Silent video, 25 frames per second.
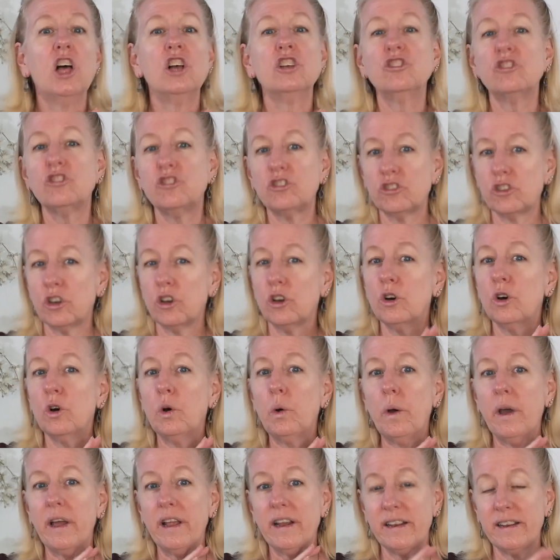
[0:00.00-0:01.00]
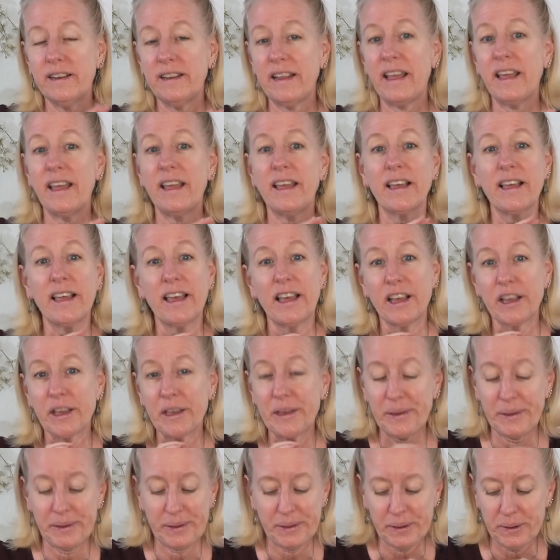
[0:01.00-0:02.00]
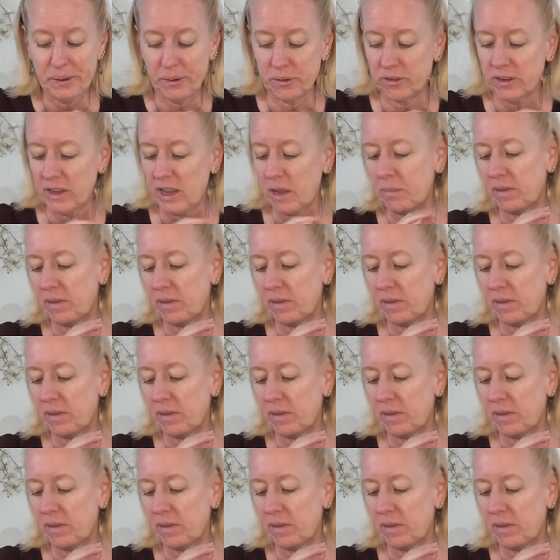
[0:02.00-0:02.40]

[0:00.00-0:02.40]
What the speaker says: so dang cute.